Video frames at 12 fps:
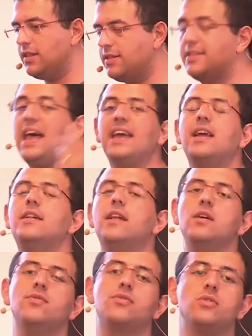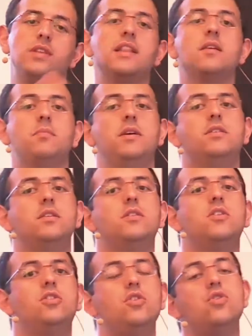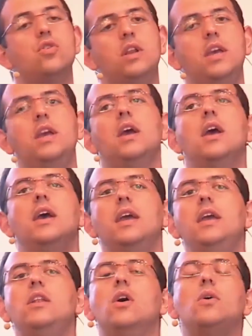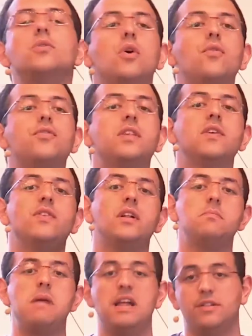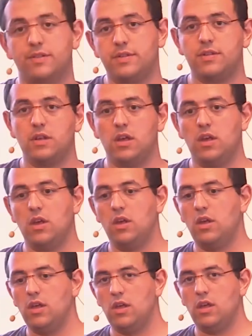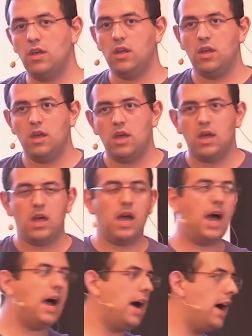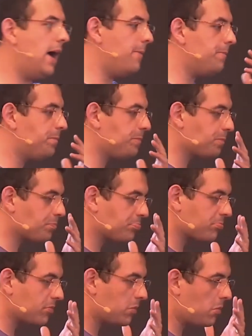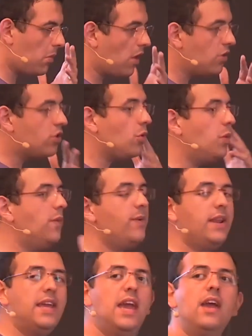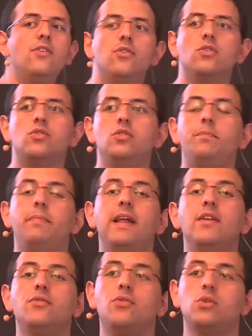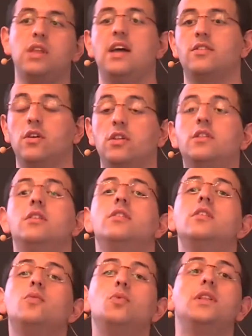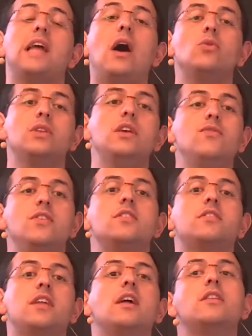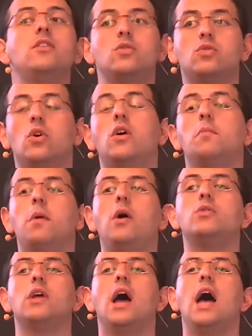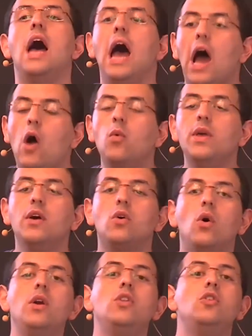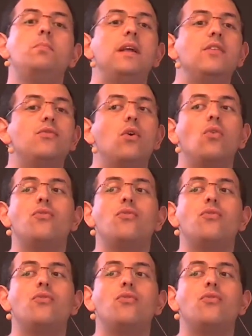cycle time for databases is usually in the order of several months. So we really have to plan for that. This is without even starting to talk about how we are going to plan for